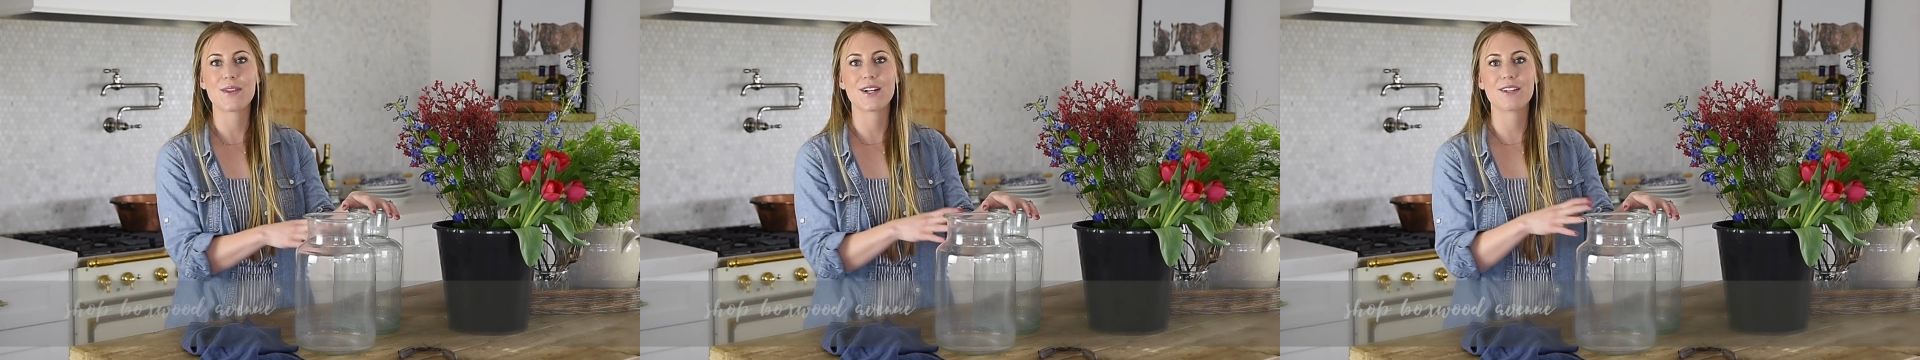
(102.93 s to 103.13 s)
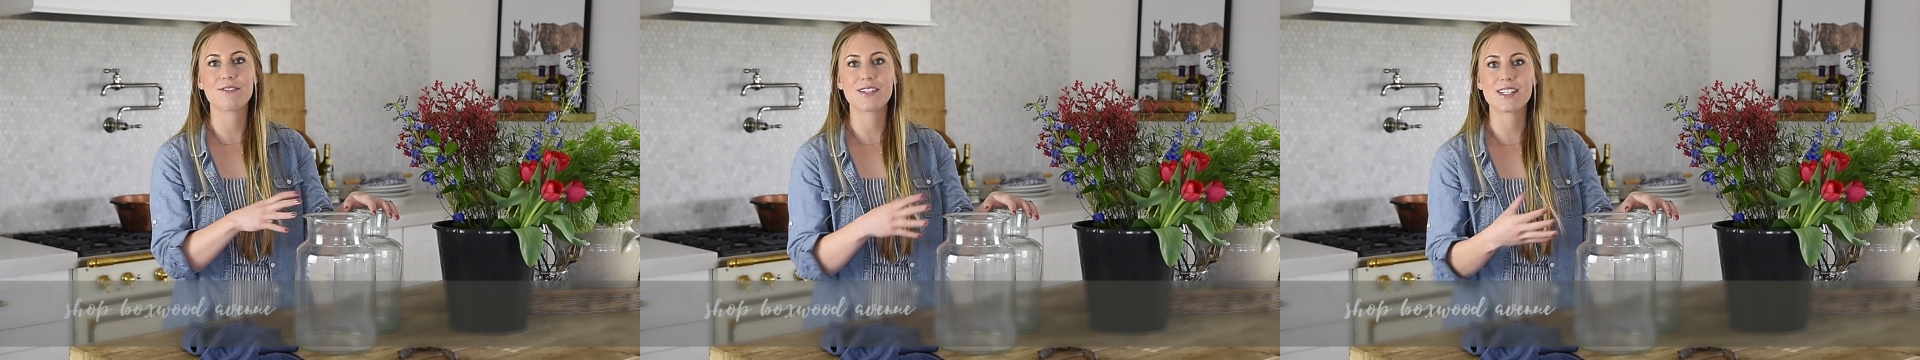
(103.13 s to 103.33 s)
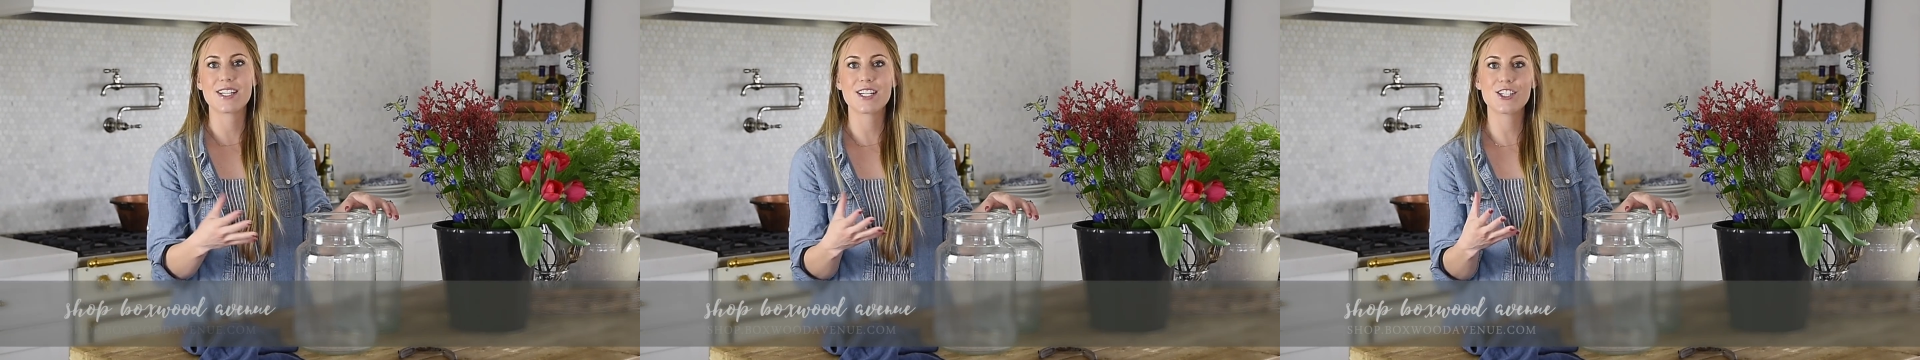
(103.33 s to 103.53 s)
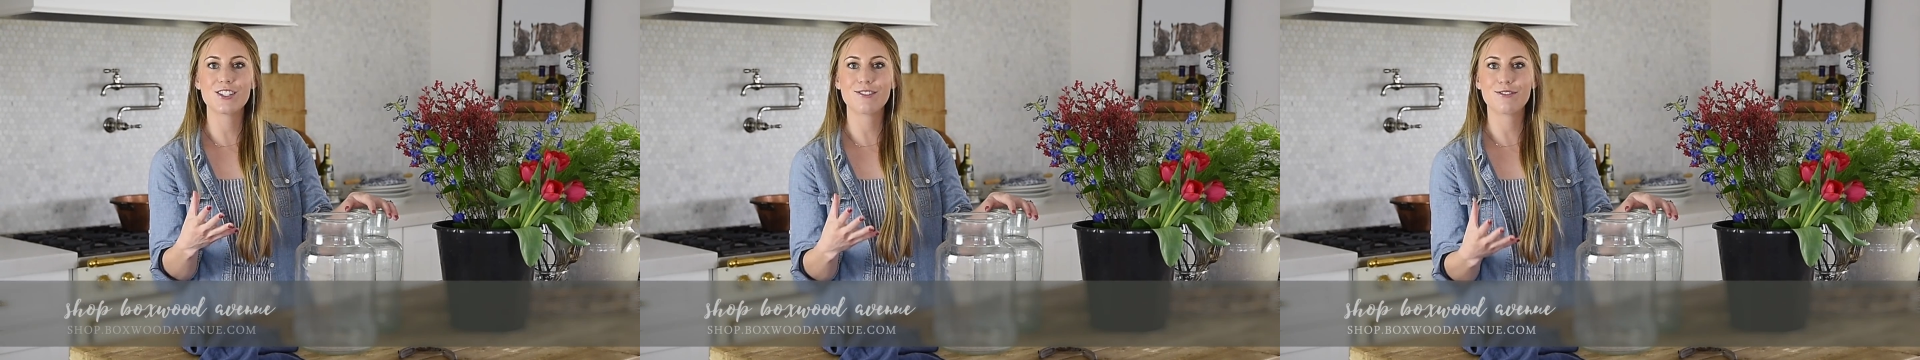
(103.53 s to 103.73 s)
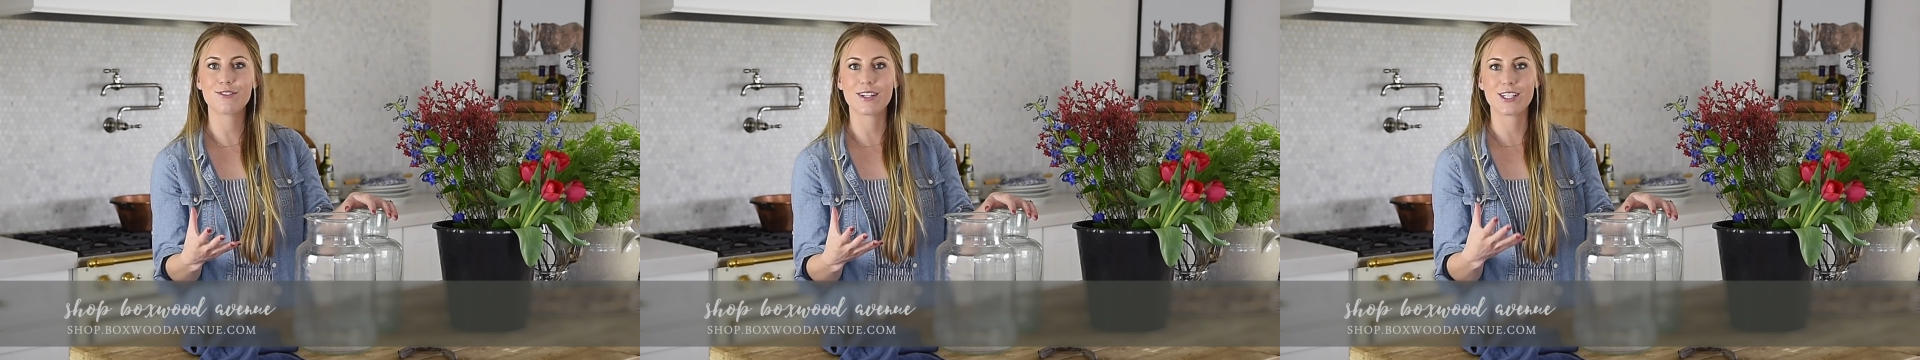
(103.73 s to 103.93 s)
They're
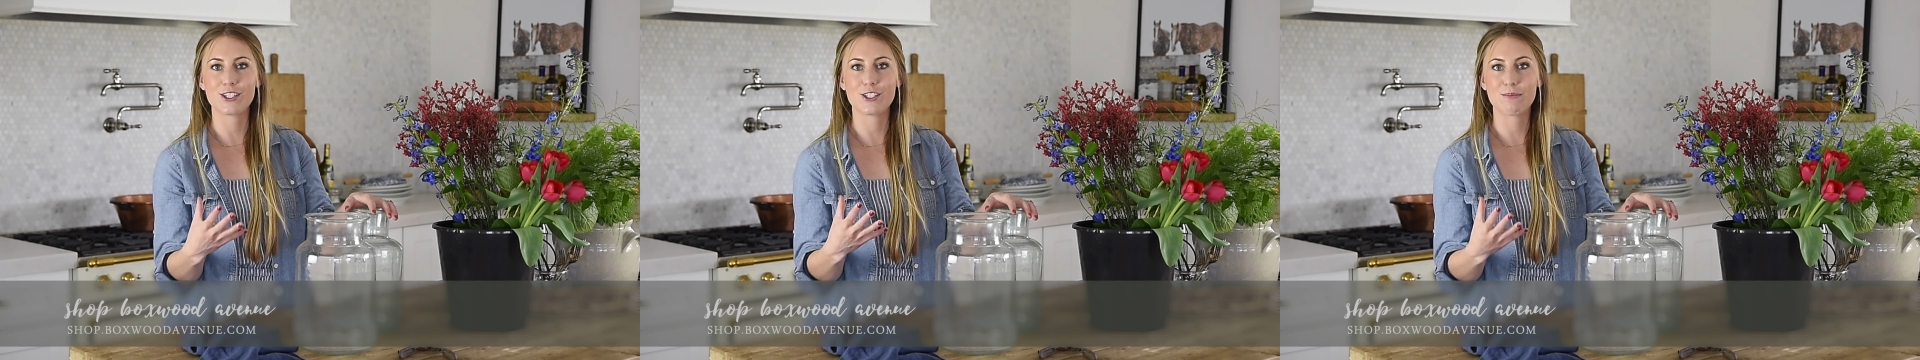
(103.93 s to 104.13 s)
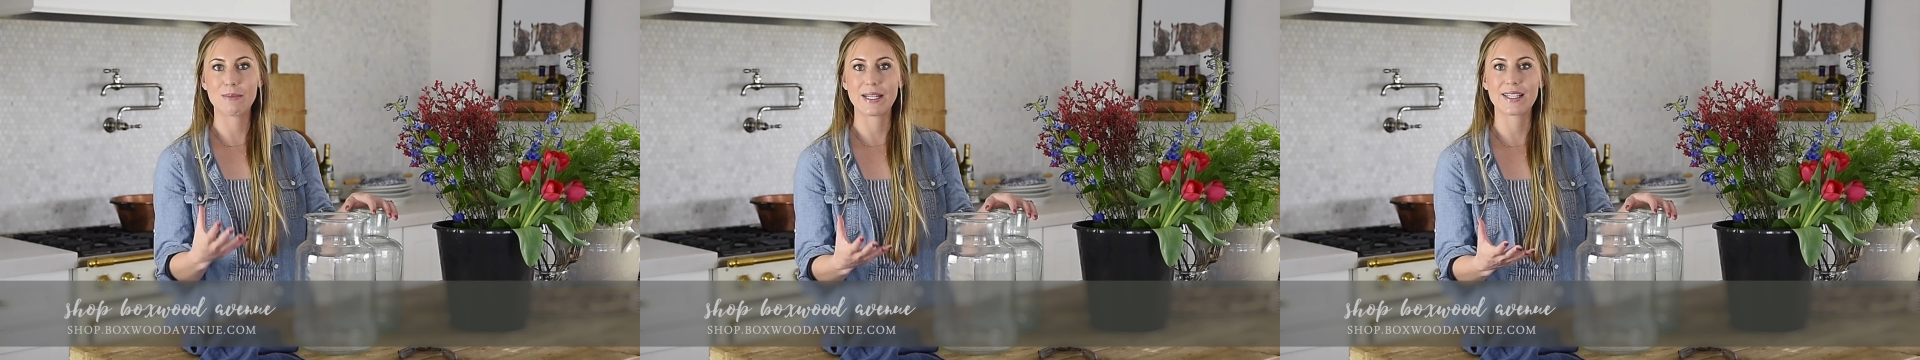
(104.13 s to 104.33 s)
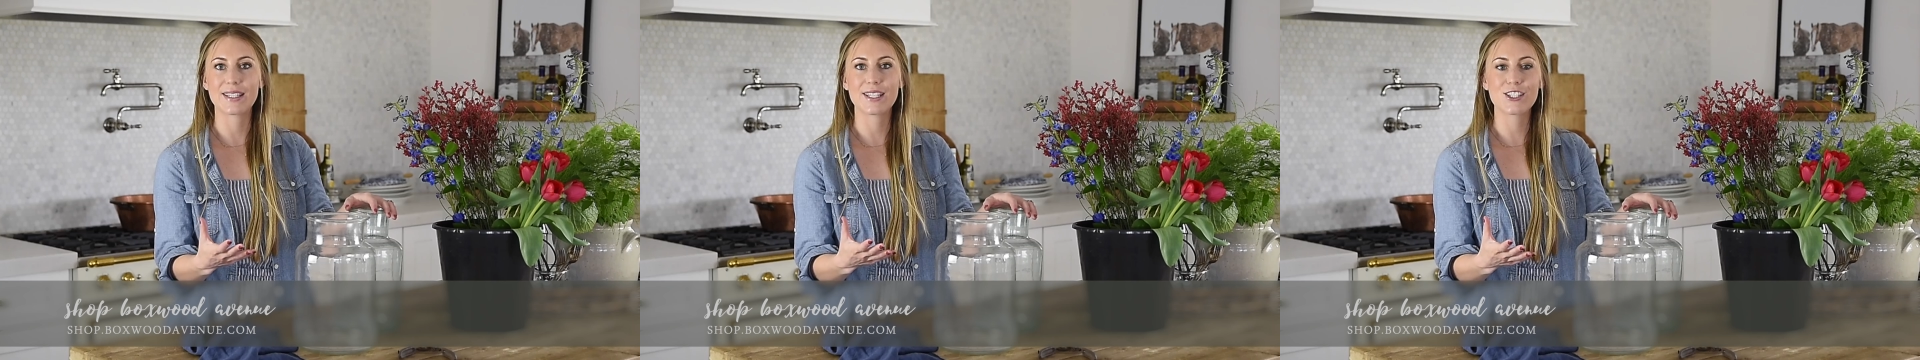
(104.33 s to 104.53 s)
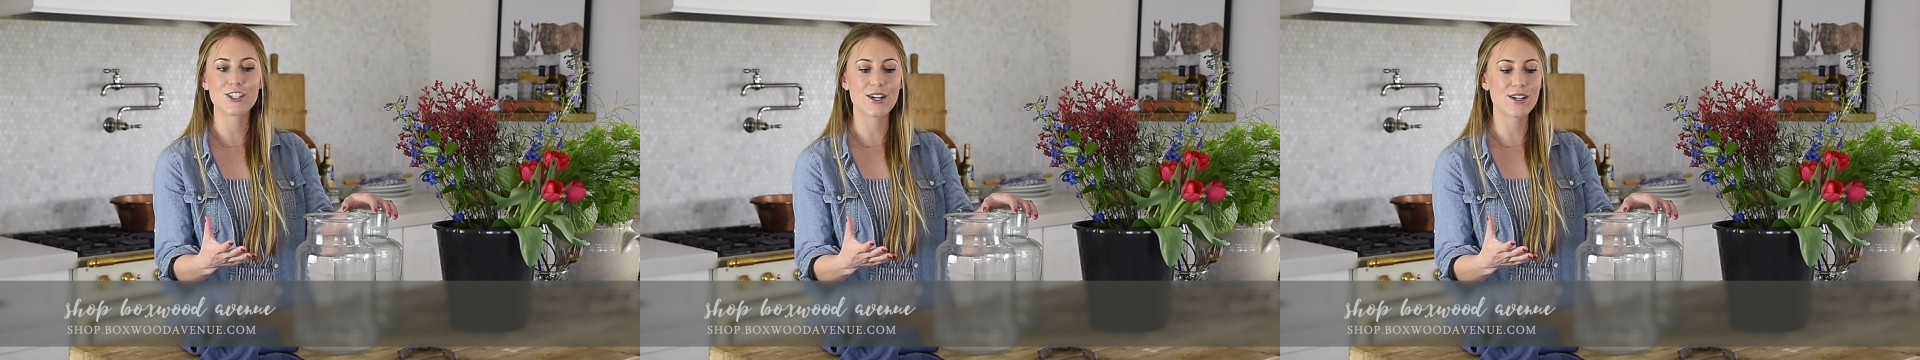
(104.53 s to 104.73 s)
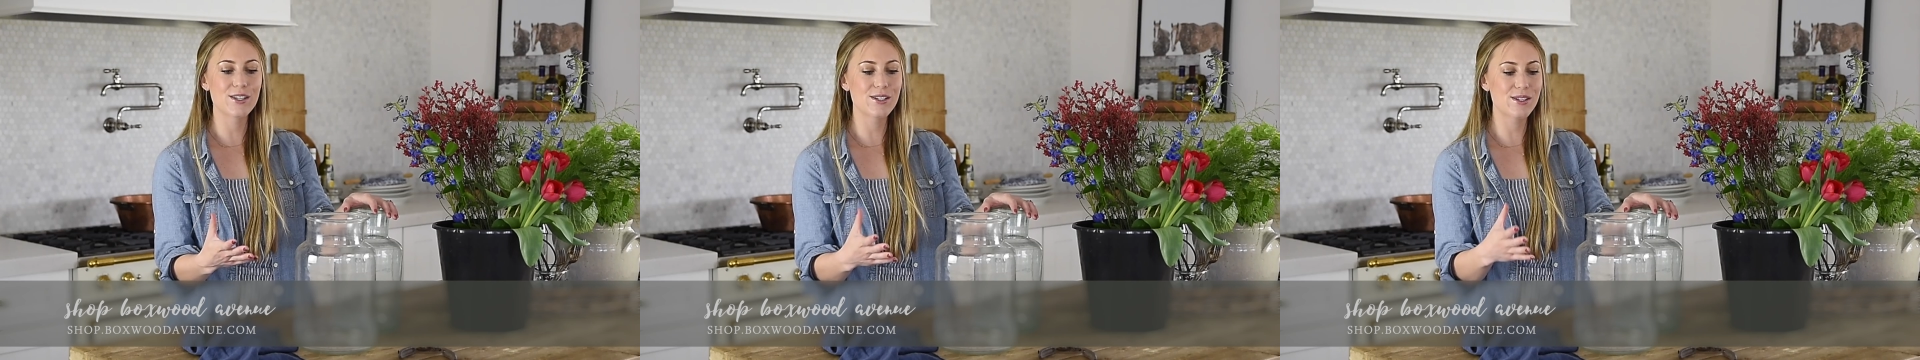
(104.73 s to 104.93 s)
vintage French pickling
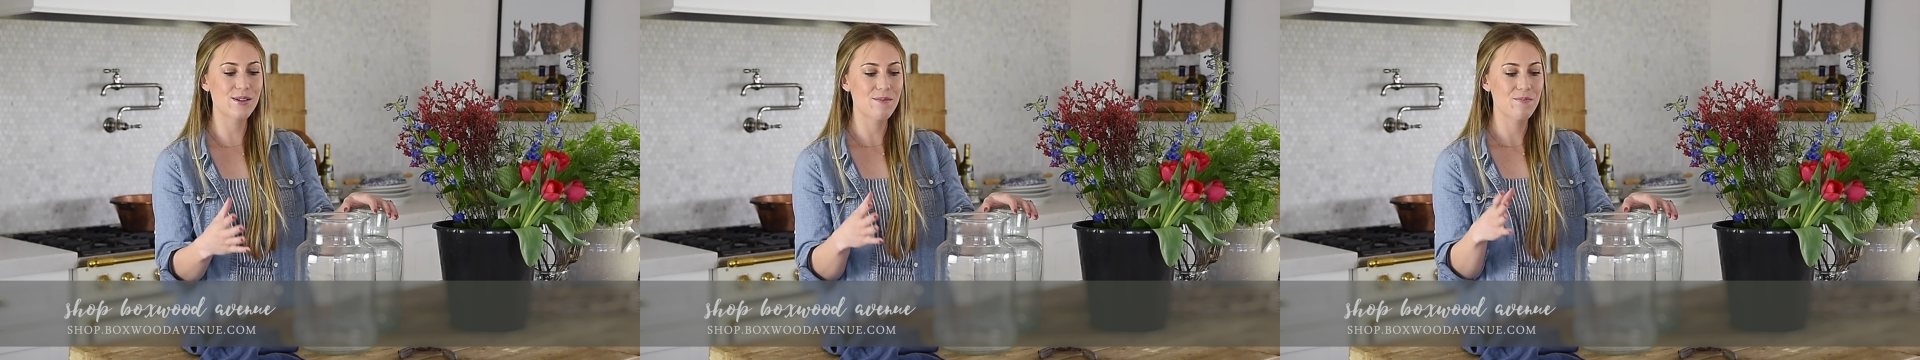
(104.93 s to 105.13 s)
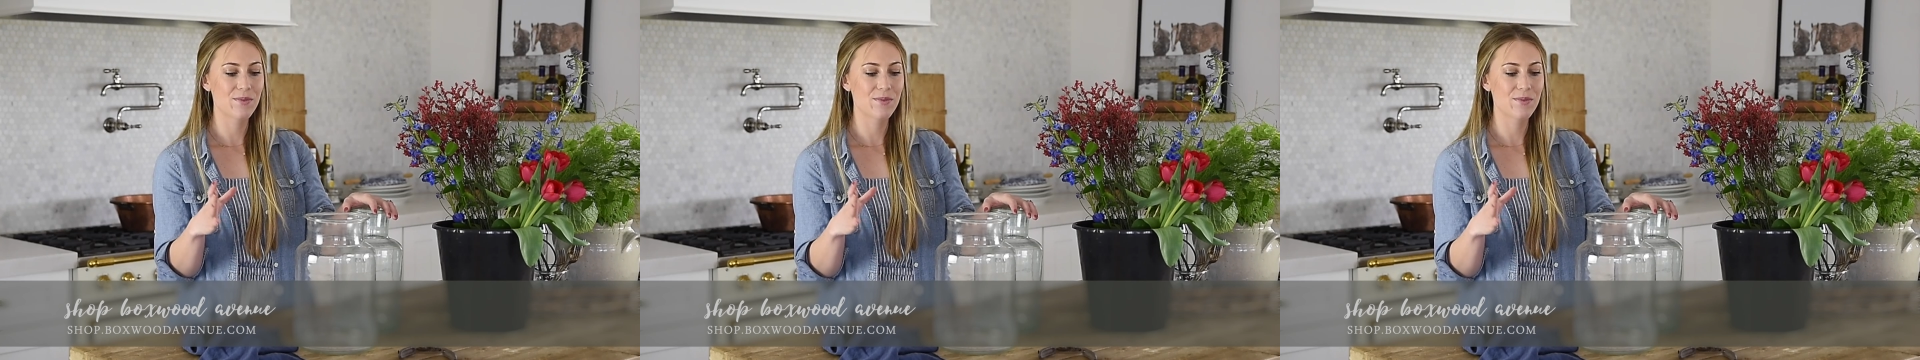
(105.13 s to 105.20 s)
jars.